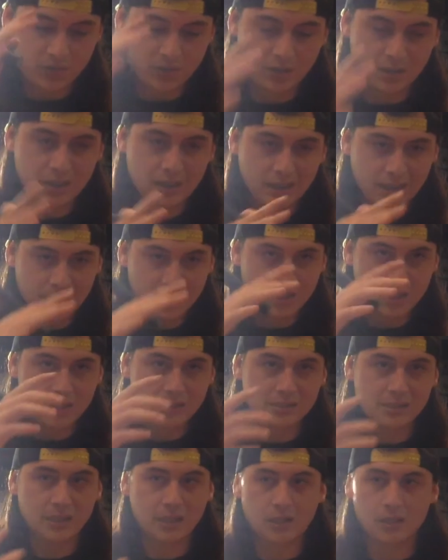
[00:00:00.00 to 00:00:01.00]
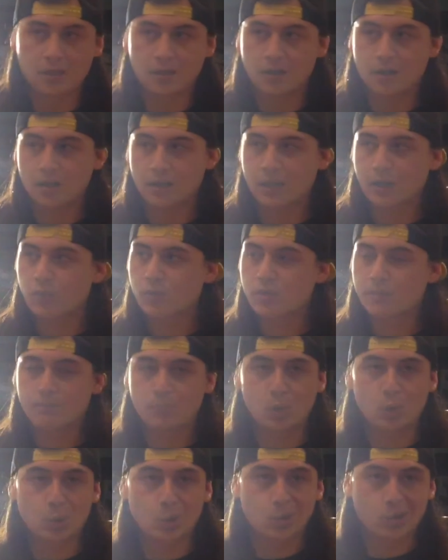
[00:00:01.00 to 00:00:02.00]
So it like, it's like with a
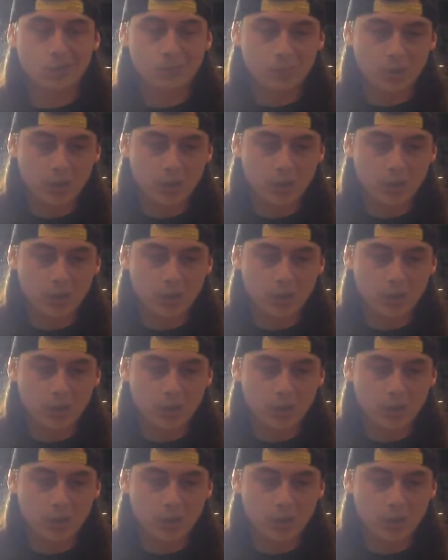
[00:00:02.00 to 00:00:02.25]
ball or a